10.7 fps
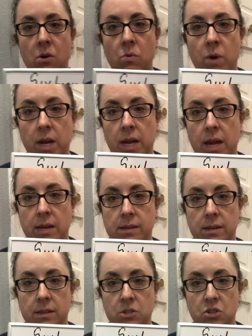1 E and
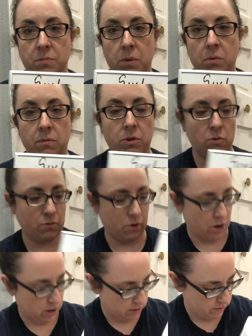This should be review for
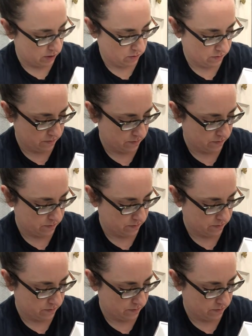all of you.